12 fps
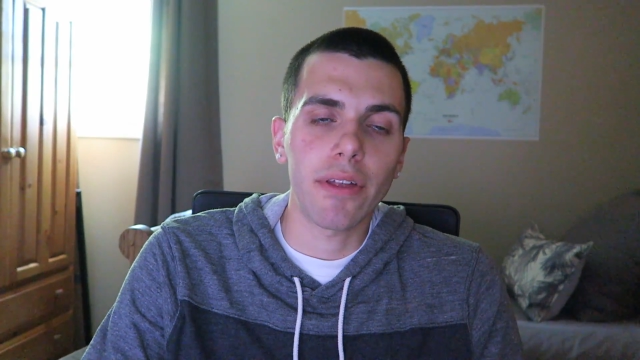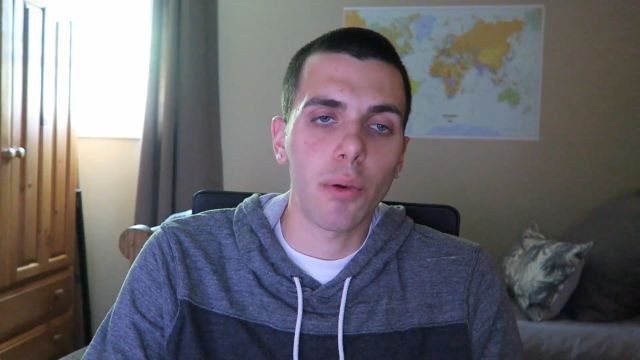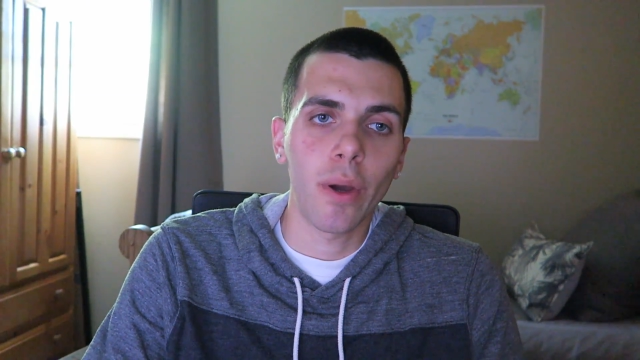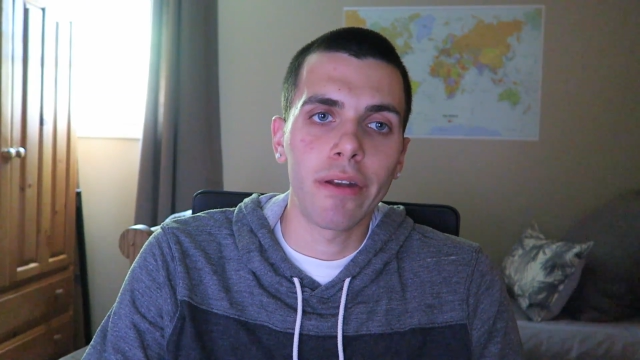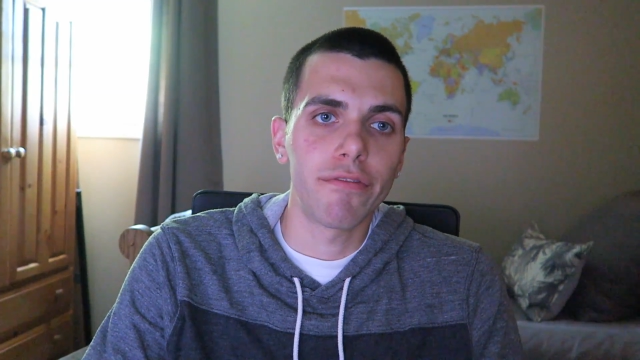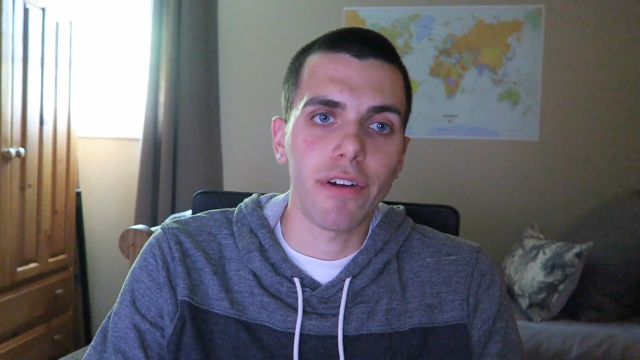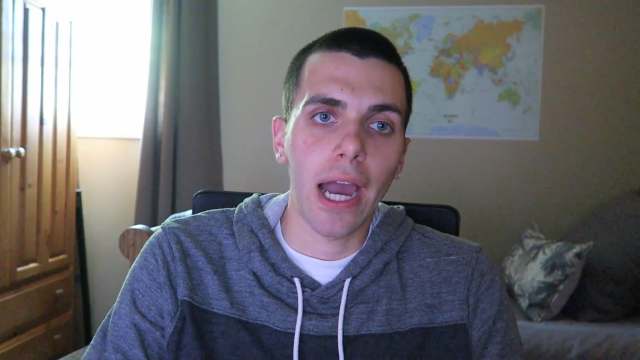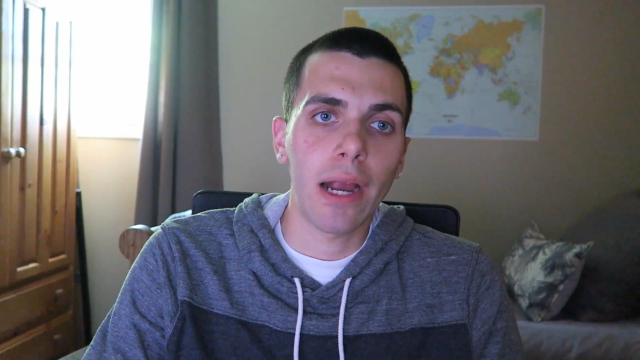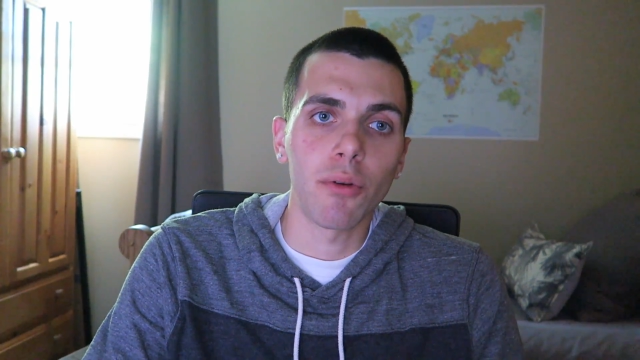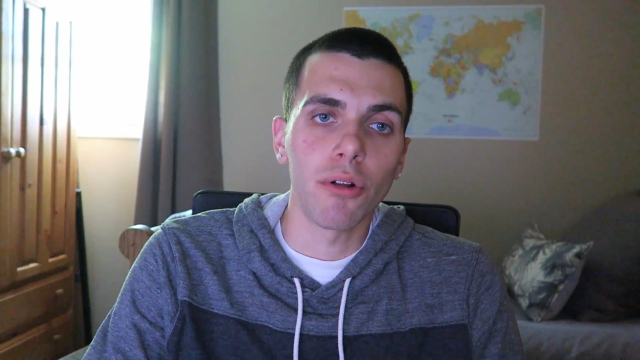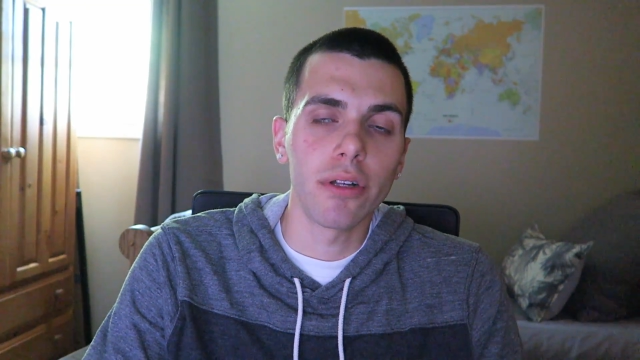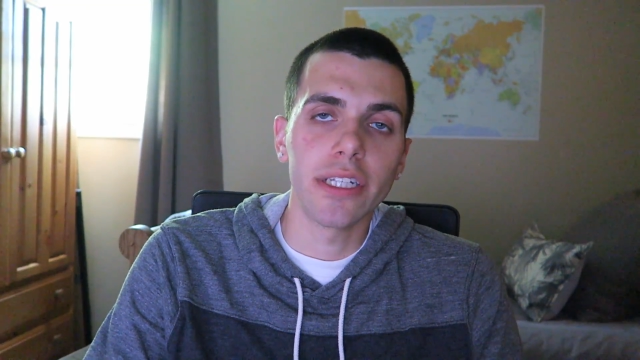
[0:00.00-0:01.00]
that went
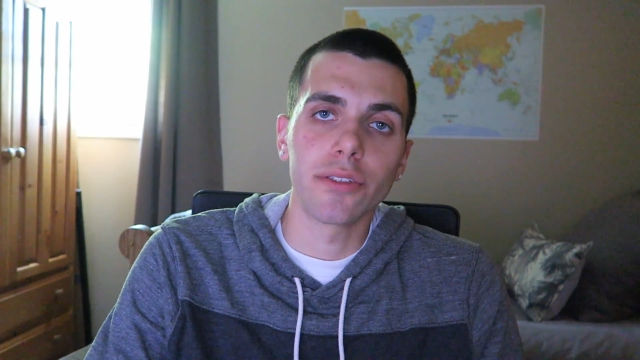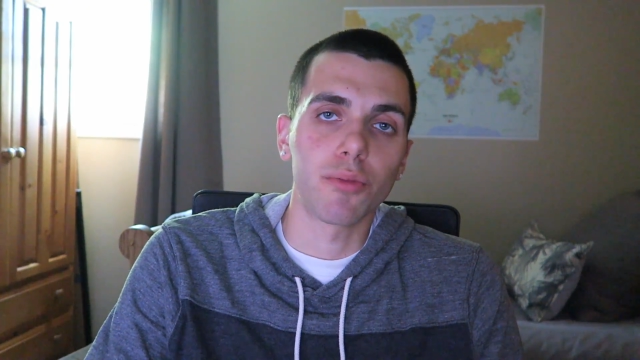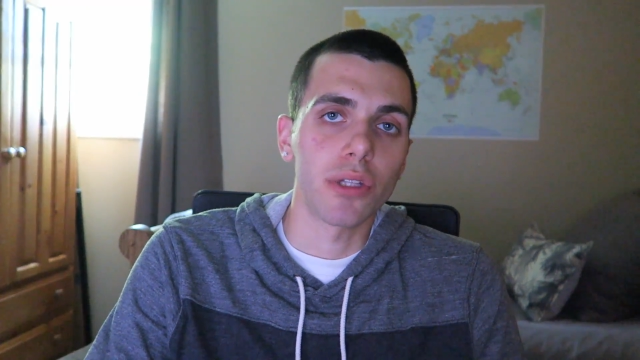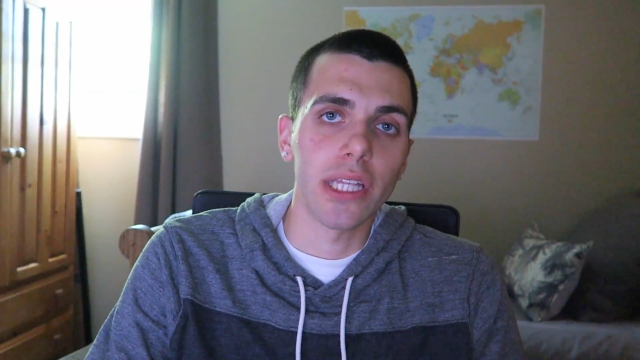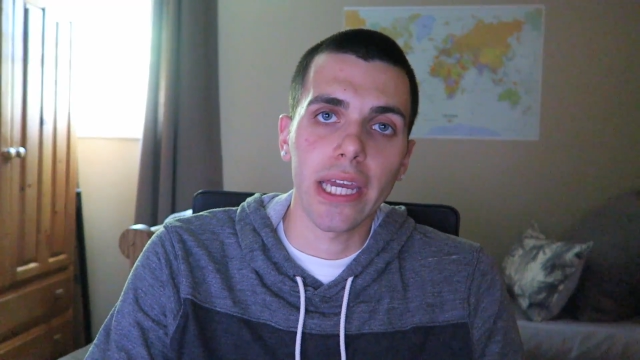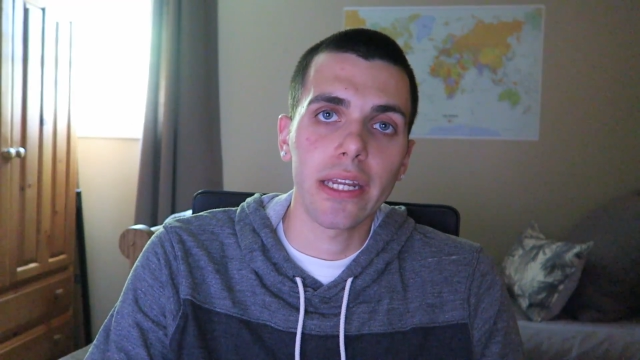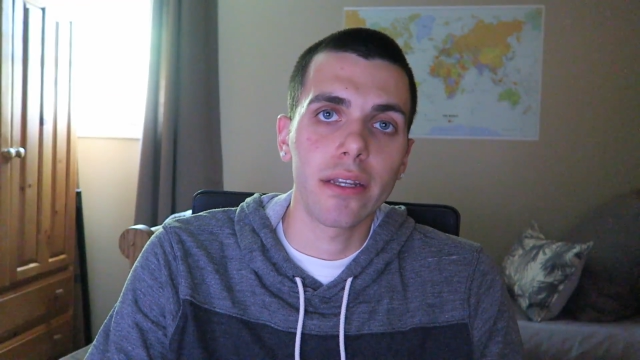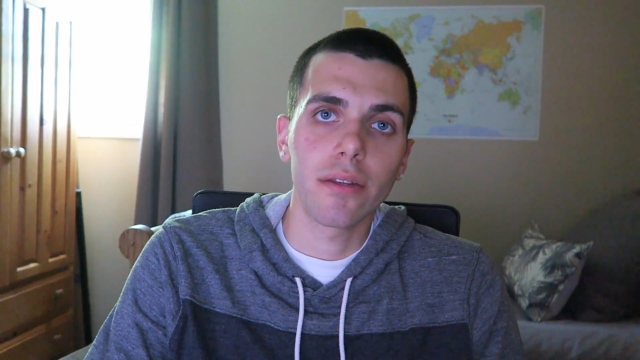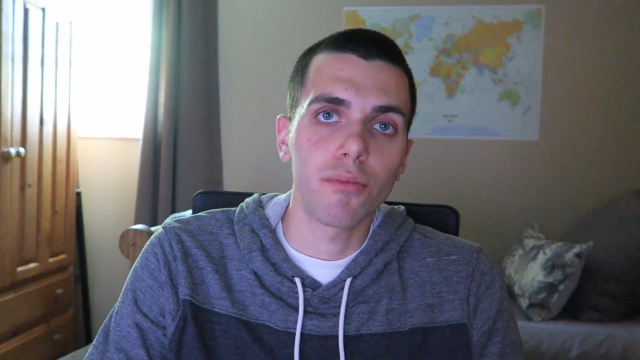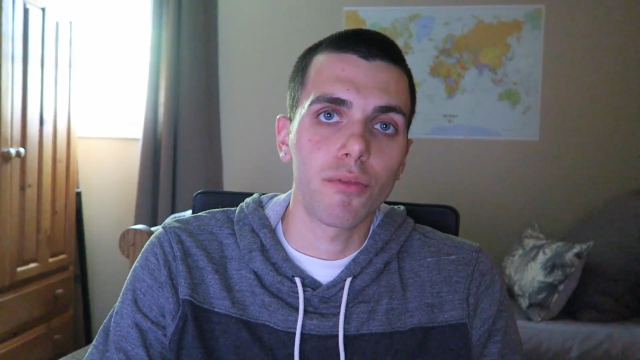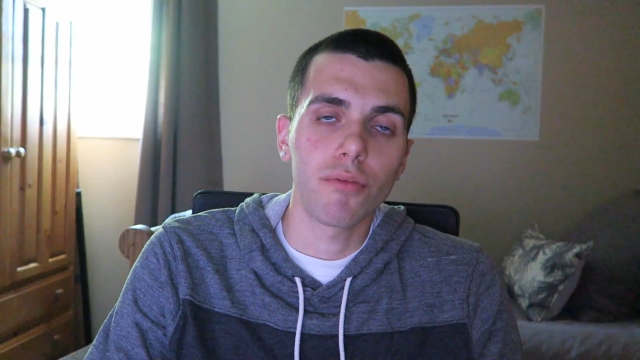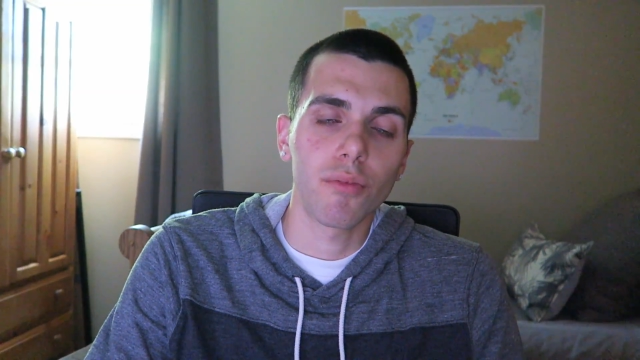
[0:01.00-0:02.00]
viral is
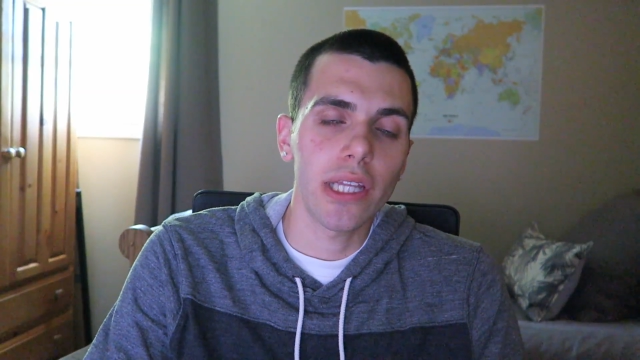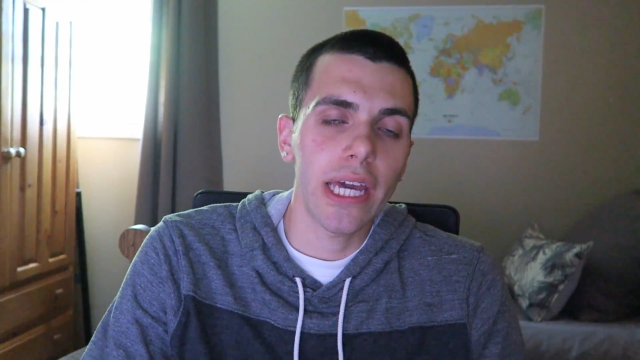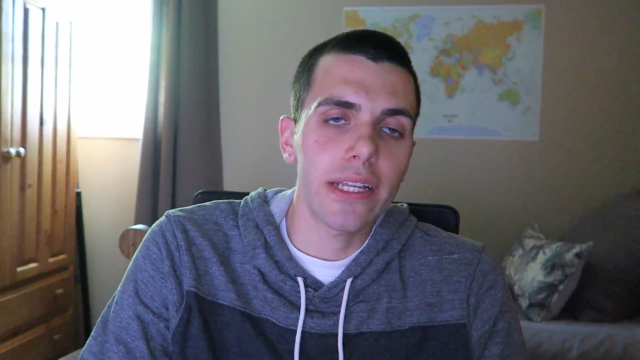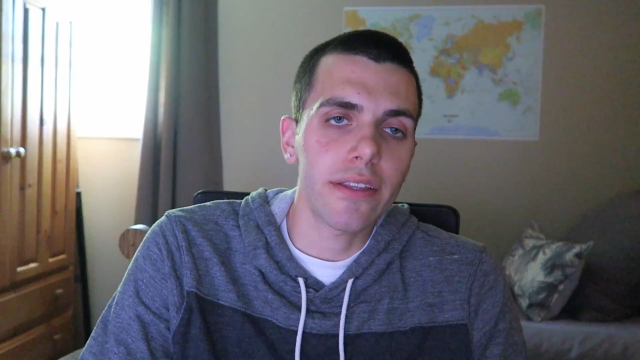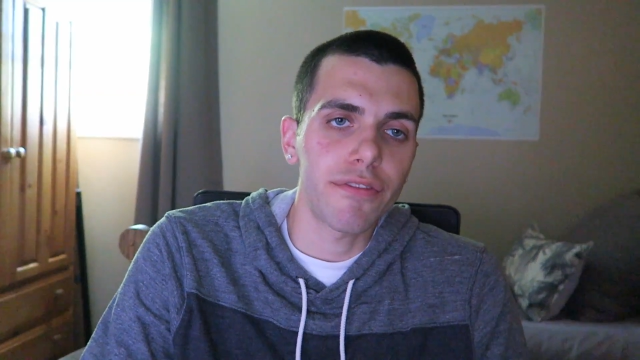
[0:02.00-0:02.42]
related